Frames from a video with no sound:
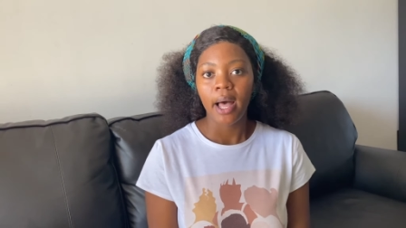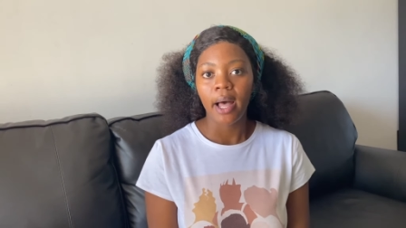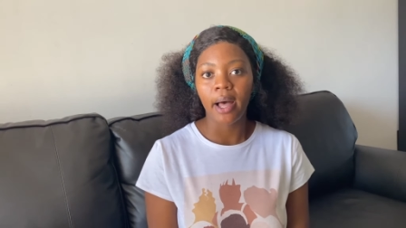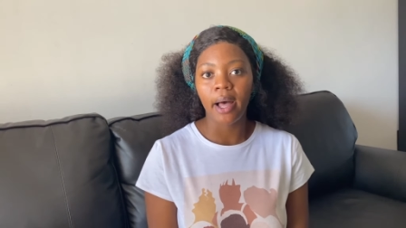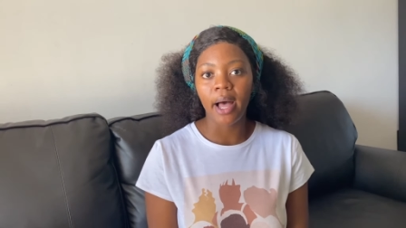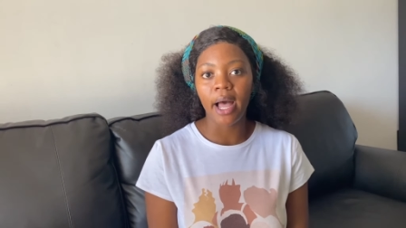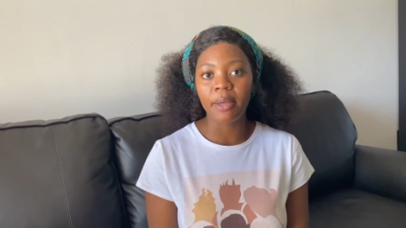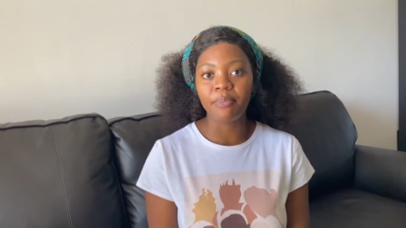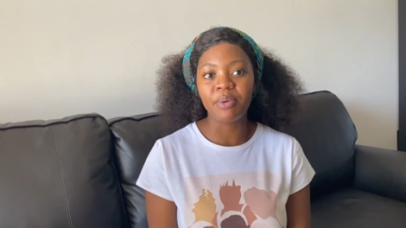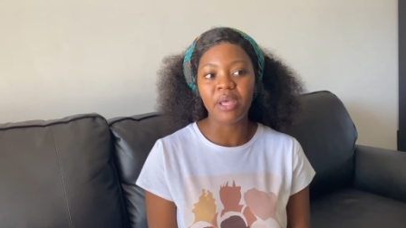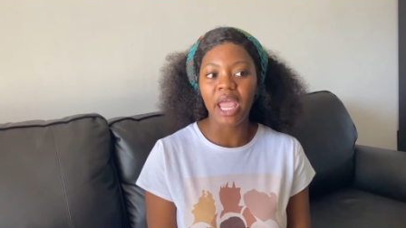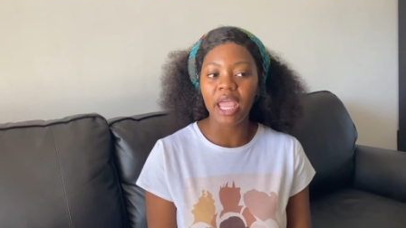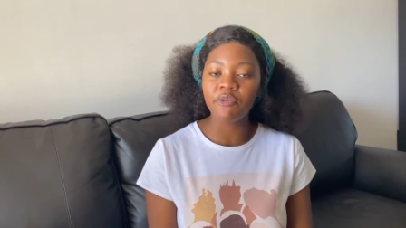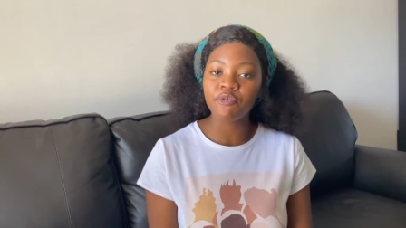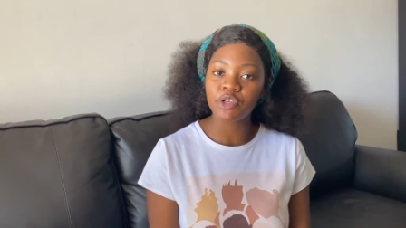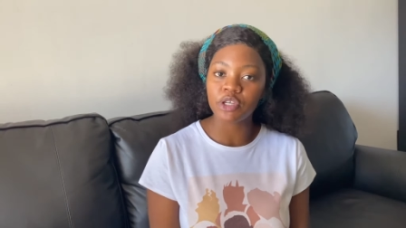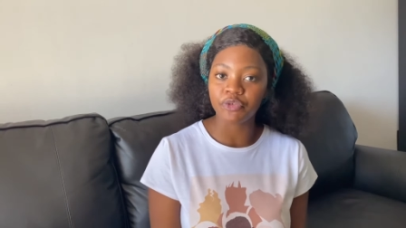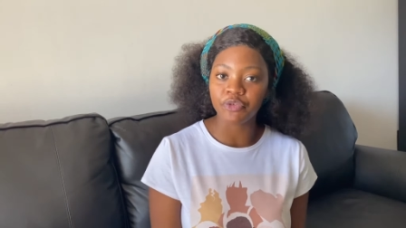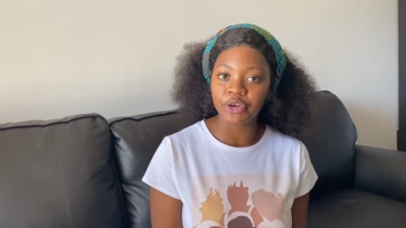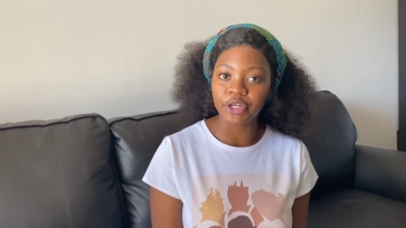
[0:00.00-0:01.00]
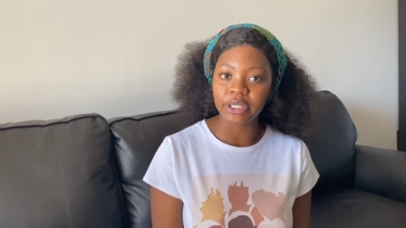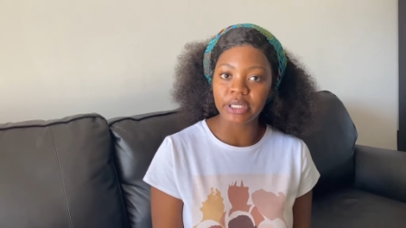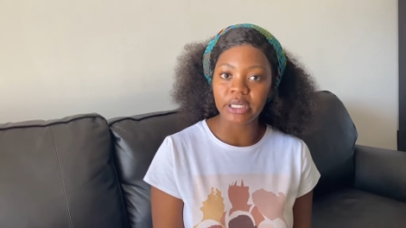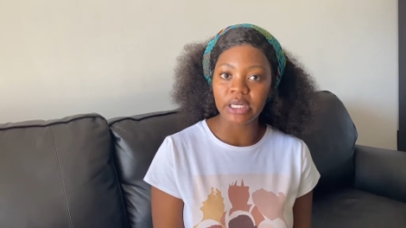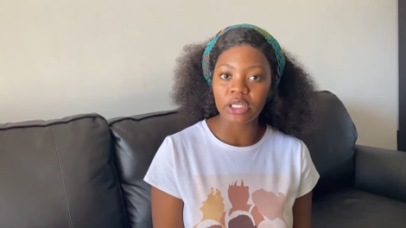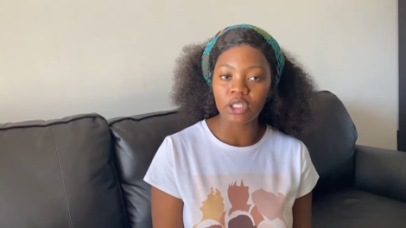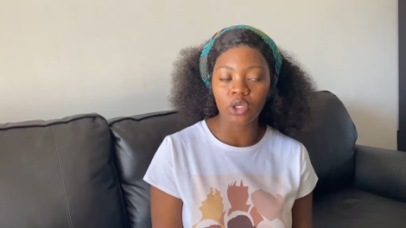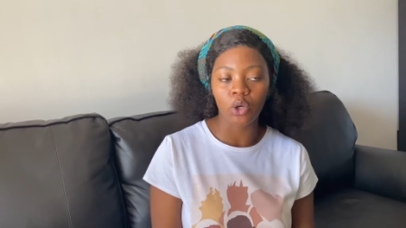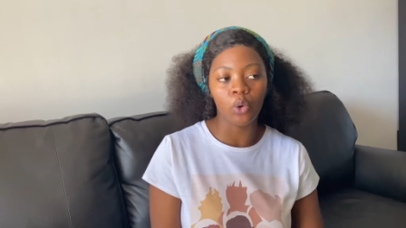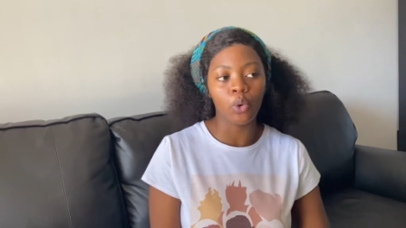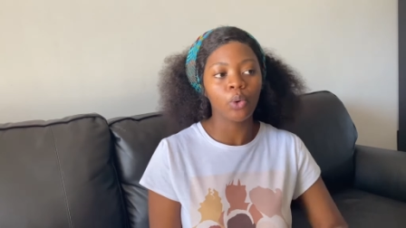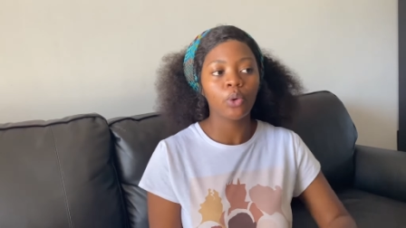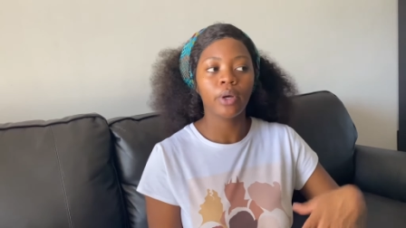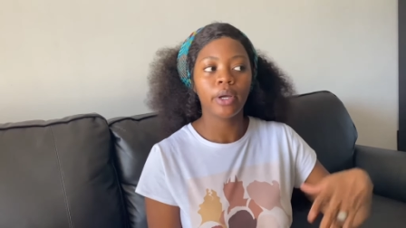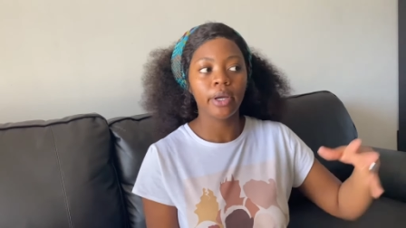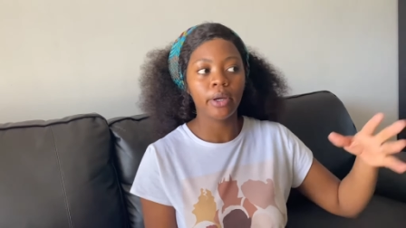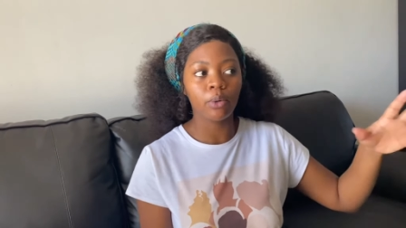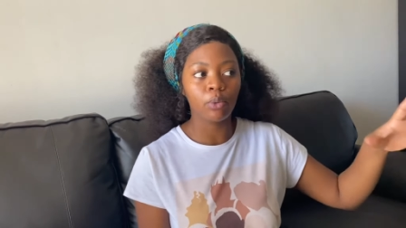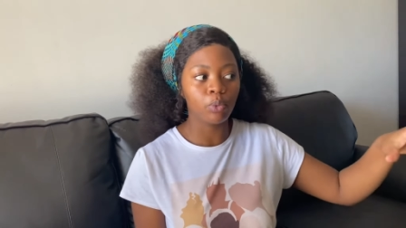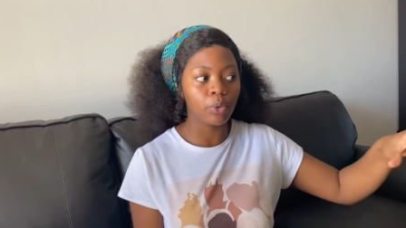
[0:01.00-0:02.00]
I behave differently? So
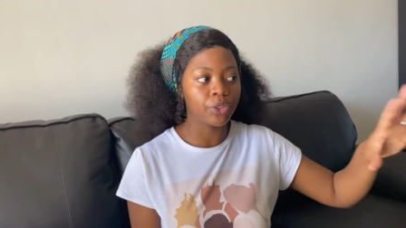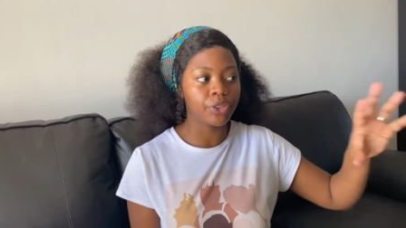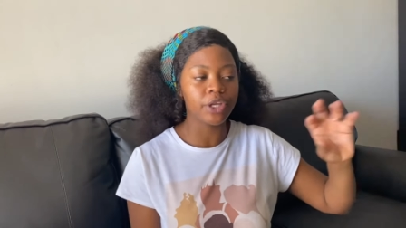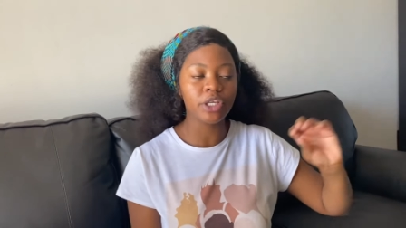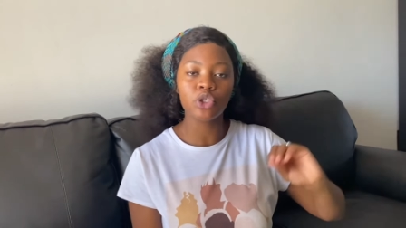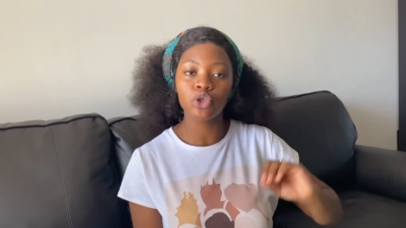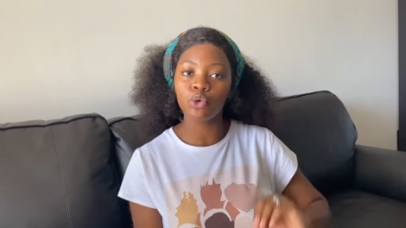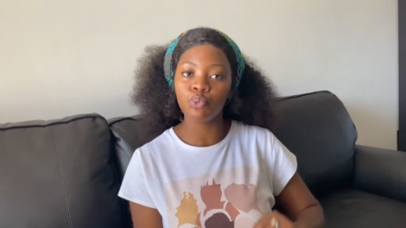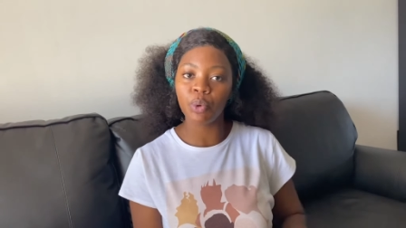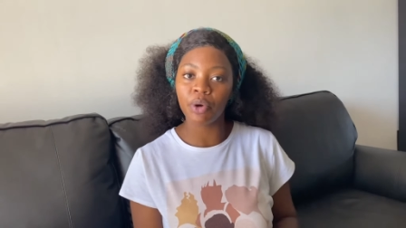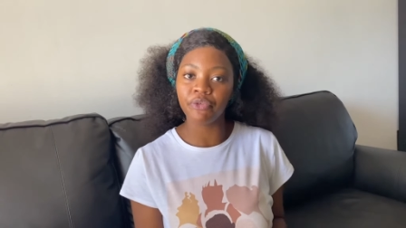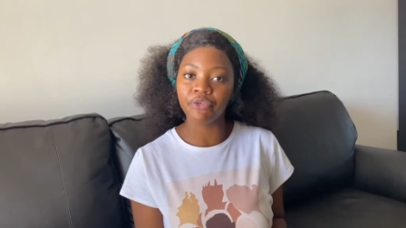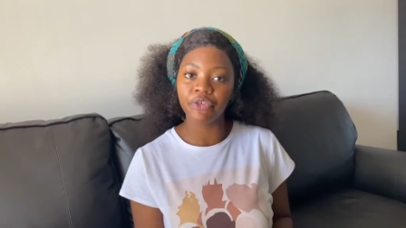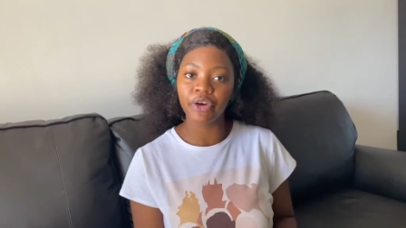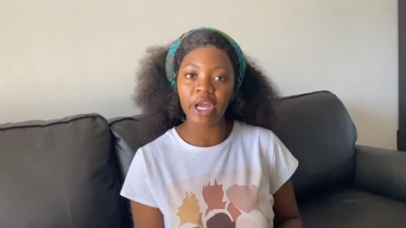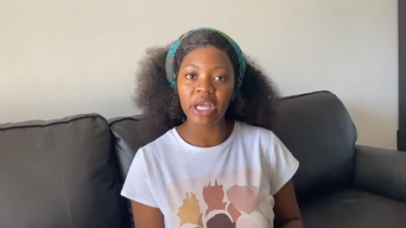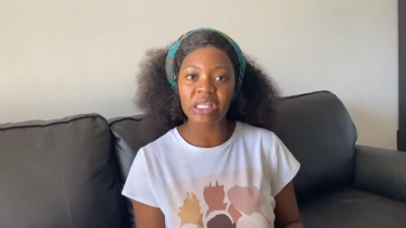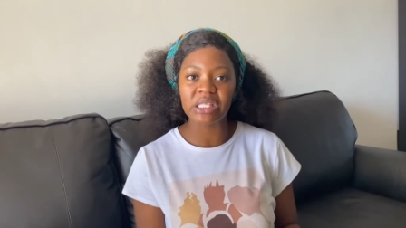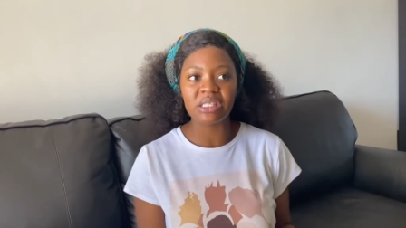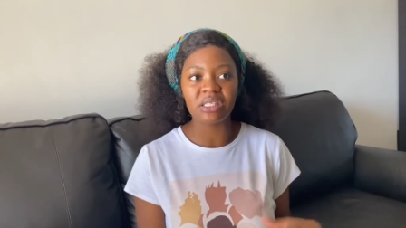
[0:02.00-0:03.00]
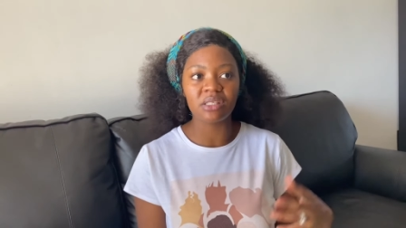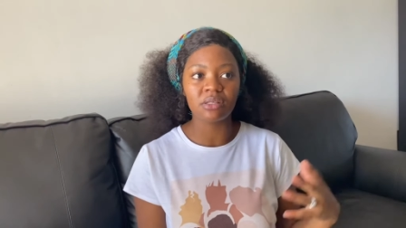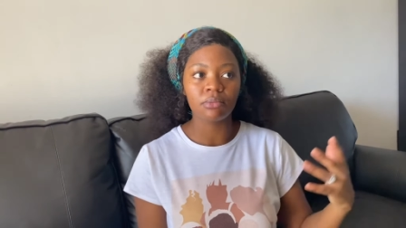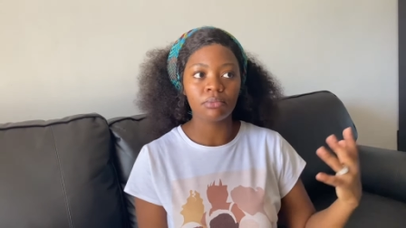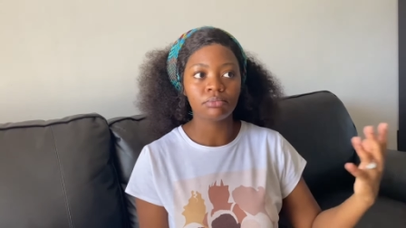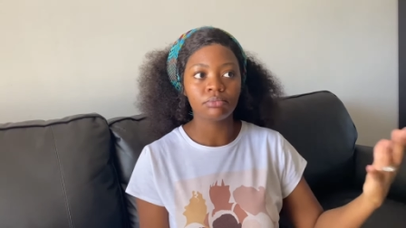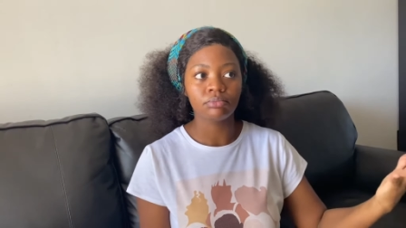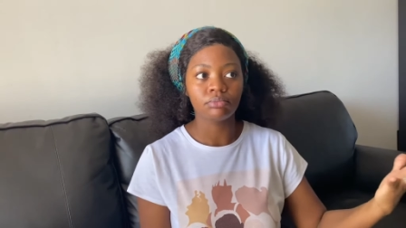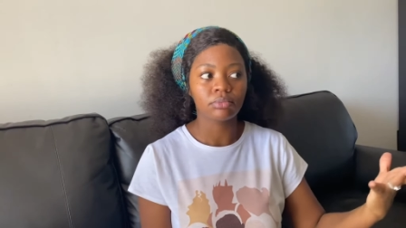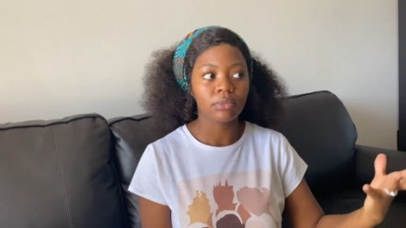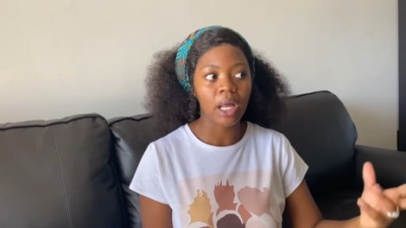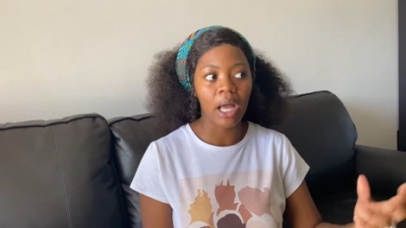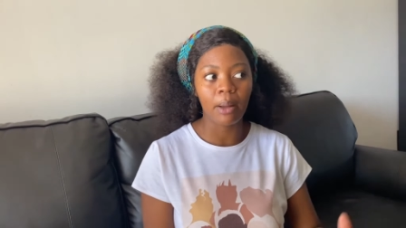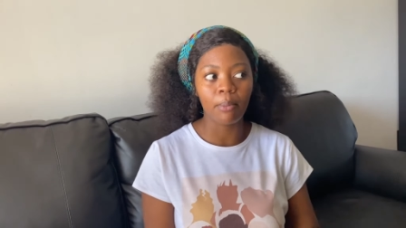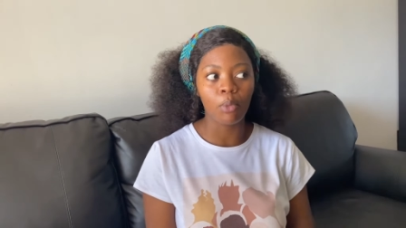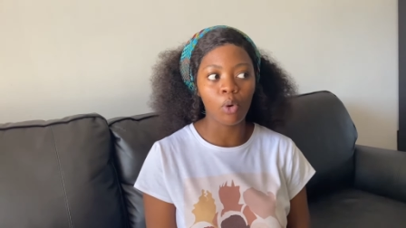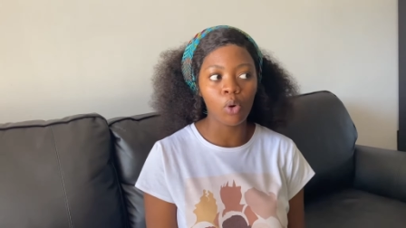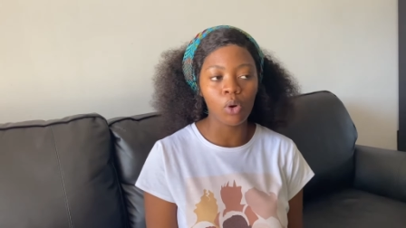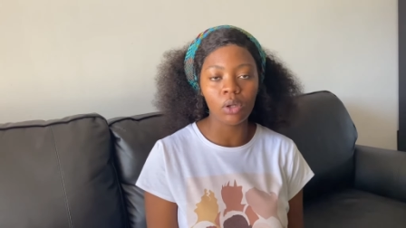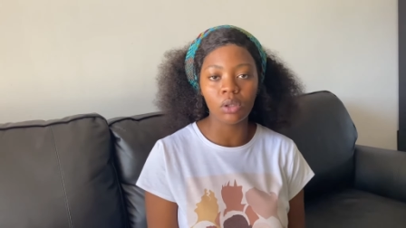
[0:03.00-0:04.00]
with this group of friends I'm
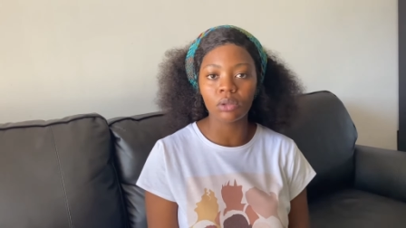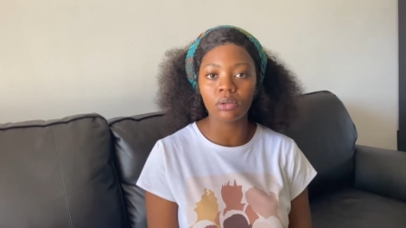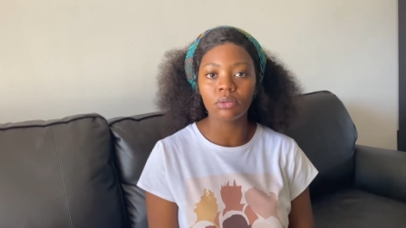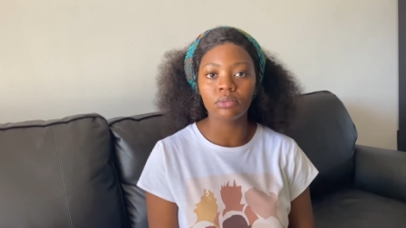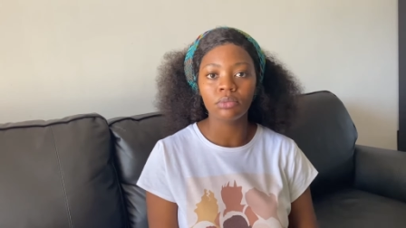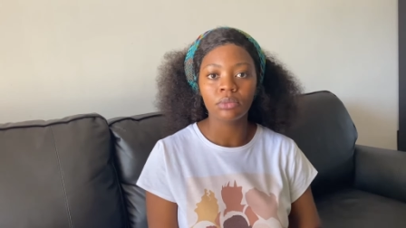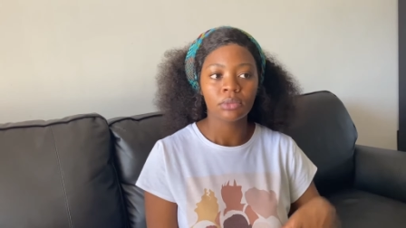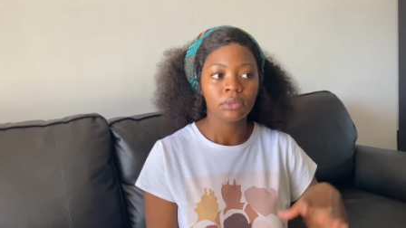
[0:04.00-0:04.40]
all